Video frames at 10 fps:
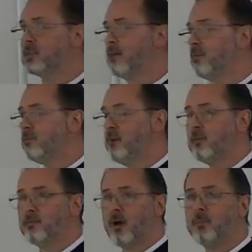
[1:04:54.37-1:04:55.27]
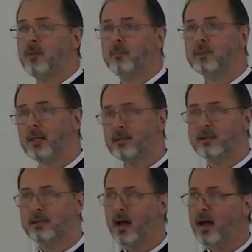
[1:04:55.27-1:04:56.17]
seven feet from them
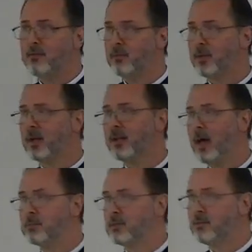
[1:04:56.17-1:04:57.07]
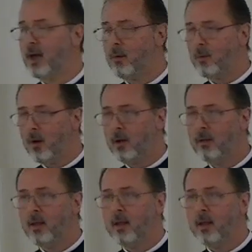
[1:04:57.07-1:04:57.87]
didn't die from the collapse of that wall.